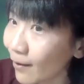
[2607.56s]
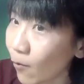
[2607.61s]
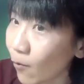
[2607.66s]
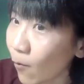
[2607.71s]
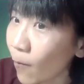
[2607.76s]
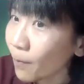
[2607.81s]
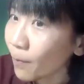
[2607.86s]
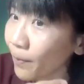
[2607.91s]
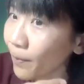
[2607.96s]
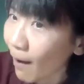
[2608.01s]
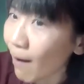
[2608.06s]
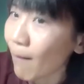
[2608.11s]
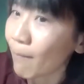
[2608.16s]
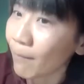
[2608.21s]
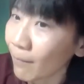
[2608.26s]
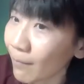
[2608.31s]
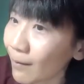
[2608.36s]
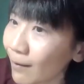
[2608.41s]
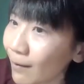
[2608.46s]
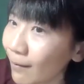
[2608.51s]
on
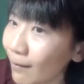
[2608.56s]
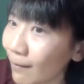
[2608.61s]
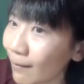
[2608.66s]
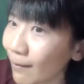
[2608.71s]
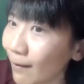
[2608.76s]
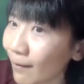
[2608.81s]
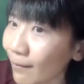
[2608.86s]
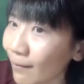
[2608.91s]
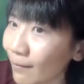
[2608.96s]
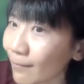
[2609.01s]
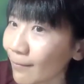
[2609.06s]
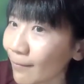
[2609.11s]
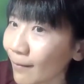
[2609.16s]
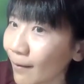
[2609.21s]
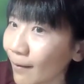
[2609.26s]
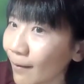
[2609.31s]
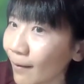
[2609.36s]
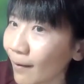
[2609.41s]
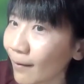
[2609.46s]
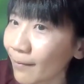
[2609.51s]
them.
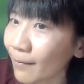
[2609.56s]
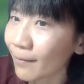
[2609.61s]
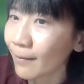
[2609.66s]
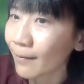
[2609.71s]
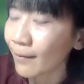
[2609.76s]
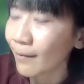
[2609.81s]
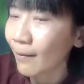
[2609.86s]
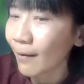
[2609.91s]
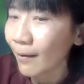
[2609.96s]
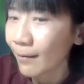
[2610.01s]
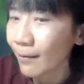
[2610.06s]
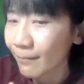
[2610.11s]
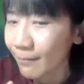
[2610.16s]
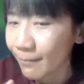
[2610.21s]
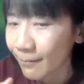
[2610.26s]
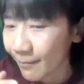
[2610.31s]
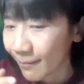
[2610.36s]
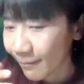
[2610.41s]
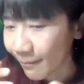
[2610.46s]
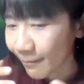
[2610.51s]
And their
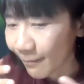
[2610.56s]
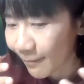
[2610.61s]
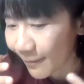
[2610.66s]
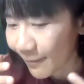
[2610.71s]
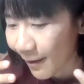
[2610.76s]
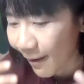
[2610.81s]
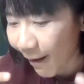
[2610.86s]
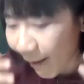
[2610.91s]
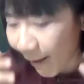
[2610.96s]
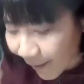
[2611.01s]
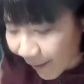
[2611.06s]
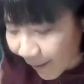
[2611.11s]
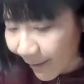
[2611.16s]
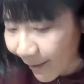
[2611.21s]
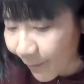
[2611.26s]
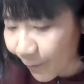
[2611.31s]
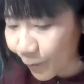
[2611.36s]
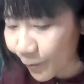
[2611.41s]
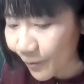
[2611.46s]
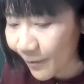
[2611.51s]

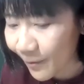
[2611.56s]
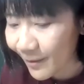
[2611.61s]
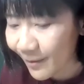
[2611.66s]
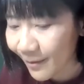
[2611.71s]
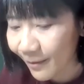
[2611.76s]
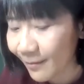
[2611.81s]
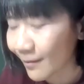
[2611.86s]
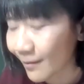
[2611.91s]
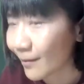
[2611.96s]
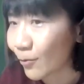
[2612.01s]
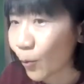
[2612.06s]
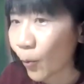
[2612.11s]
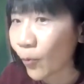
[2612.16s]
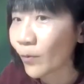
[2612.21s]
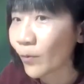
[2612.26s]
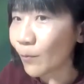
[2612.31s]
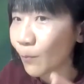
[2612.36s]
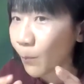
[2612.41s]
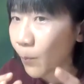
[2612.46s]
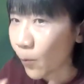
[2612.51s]
another motto is that
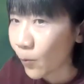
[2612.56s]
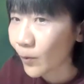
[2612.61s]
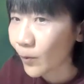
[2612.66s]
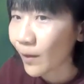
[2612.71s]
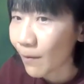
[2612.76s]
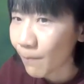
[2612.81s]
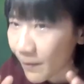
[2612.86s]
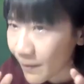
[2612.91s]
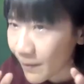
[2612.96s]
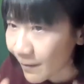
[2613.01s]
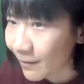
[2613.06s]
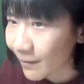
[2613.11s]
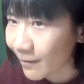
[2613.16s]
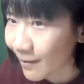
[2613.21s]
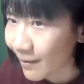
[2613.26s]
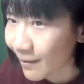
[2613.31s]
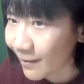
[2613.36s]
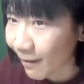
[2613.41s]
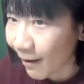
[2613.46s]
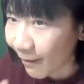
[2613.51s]
don't bother
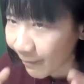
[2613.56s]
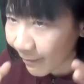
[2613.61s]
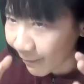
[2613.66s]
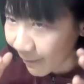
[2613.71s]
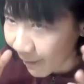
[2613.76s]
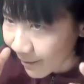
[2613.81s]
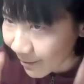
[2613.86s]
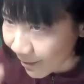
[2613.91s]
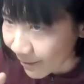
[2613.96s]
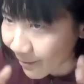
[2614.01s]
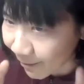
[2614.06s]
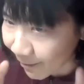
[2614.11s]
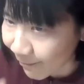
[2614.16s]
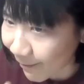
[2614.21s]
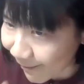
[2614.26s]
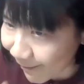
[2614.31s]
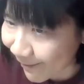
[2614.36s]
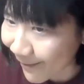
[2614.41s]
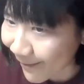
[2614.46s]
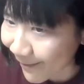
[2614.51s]
businesses
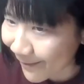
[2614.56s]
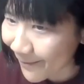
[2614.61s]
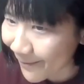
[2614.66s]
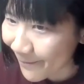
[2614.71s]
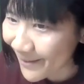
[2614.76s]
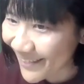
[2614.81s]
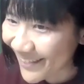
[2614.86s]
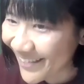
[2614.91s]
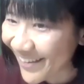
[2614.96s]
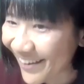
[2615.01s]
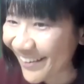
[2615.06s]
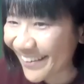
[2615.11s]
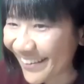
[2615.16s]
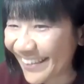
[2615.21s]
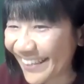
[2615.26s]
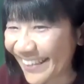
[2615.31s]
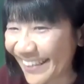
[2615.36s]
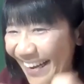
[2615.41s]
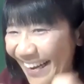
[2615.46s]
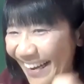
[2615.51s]
unnecessarily.
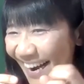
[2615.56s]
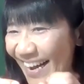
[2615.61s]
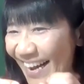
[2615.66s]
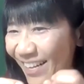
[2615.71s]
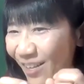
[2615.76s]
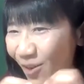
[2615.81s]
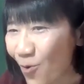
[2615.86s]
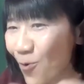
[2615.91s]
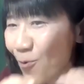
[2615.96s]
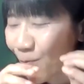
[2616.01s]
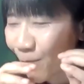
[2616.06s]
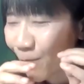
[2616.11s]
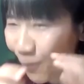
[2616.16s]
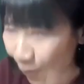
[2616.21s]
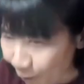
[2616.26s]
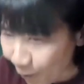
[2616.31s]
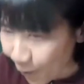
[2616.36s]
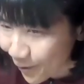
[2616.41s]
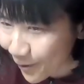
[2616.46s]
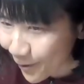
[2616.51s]
No
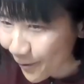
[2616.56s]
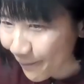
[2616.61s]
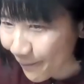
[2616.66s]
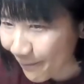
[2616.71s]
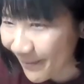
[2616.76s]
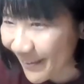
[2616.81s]
fault.